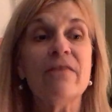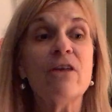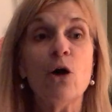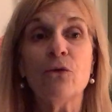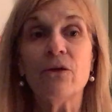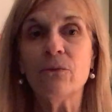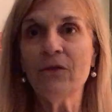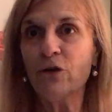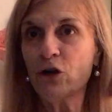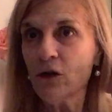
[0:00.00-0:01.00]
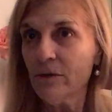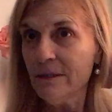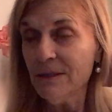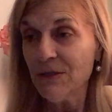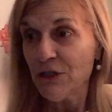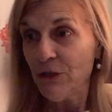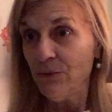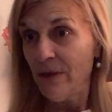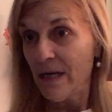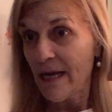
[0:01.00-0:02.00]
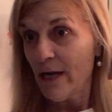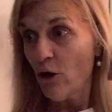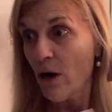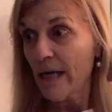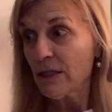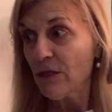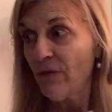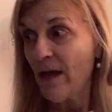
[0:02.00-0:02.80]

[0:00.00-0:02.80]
oh, the curtains too that I got,